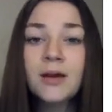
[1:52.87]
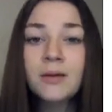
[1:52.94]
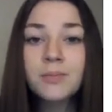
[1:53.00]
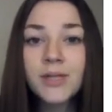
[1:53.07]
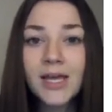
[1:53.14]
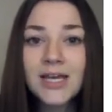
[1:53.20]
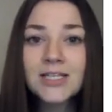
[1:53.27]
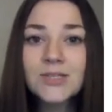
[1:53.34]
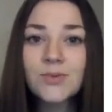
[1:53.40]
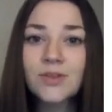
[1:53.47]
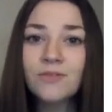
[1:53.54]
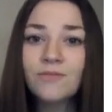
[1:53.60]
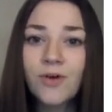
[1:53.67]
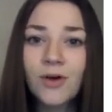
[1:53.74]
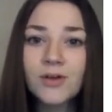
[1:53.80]
Plagued
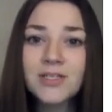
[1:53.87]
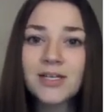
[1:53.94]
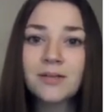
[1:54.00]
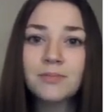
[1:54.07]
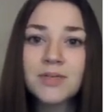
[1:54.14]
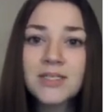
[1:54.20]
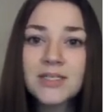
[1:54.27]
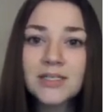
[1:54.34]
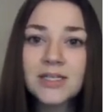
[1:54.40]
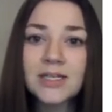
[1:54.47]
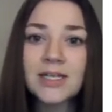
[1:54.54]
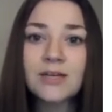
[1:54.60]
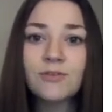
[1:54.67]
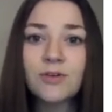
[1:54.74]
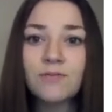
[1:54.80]
with false and
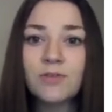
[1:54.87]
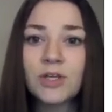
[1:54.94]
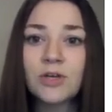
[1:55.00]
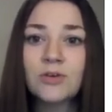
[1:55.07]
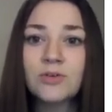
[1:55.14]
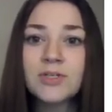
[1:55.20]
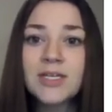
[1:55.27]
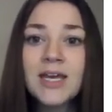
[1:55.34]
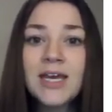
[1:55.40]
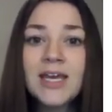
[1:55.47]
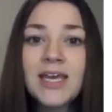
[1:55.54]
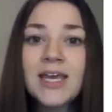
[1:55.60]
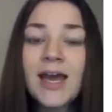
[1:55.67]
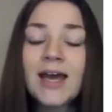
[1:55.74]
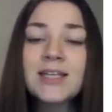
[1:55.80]
misleading reviews,
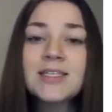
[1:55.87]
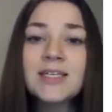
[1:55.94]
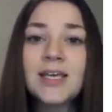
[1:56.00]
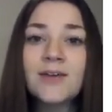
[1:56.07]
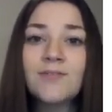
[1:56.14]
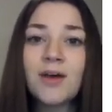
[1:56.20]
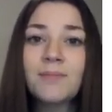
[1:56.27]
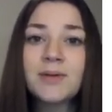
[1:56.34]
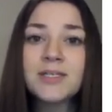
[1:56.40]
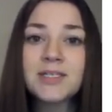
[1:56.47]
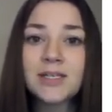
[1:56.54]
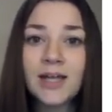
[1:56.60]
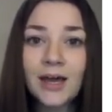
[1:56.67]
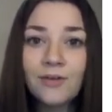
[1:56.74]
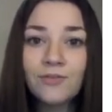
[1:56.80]
he had to give up his
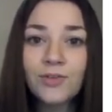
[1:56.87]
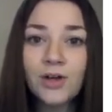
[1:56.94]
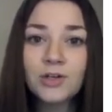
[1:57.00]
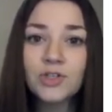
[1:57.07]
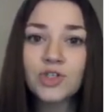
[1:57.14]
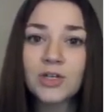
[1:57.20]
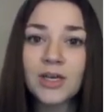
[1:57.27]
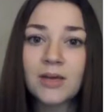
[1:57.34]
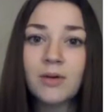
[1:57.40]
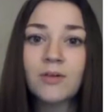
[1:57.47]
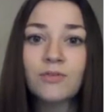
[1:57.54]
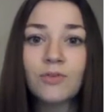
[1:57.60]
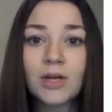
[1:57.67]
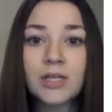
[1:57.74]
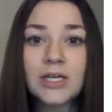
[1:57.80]
lifelong dream
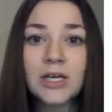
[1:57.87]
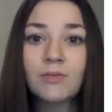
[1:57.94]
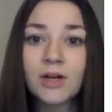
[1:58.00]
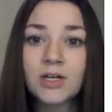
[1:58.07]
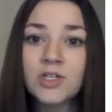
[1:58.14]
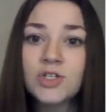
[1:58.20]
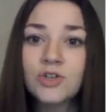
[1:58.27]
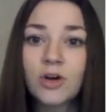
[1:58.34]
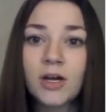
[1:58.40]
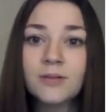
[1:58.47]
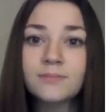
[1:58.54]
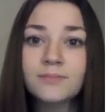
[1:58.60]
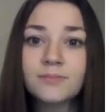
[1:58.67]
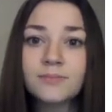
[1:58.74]
of running a restaurant.